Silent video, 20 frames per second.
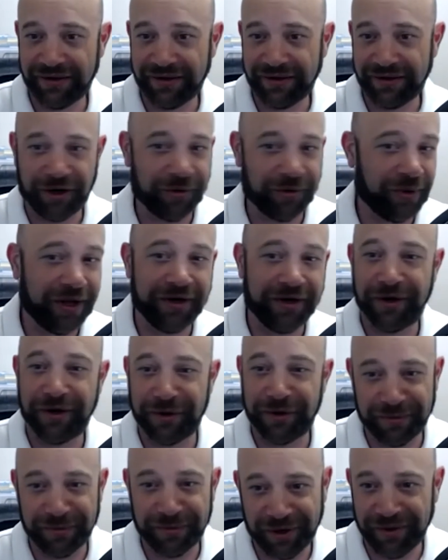And I'll wait
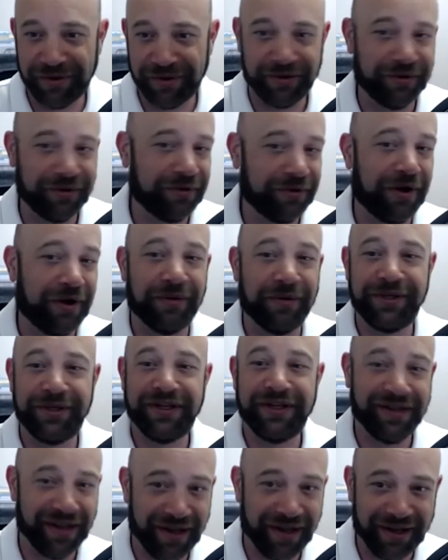another month and he'll call
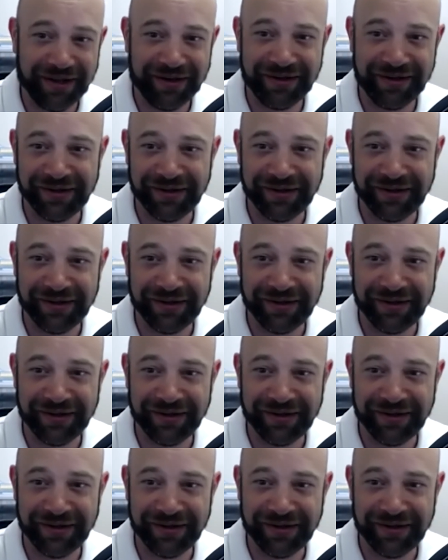me again.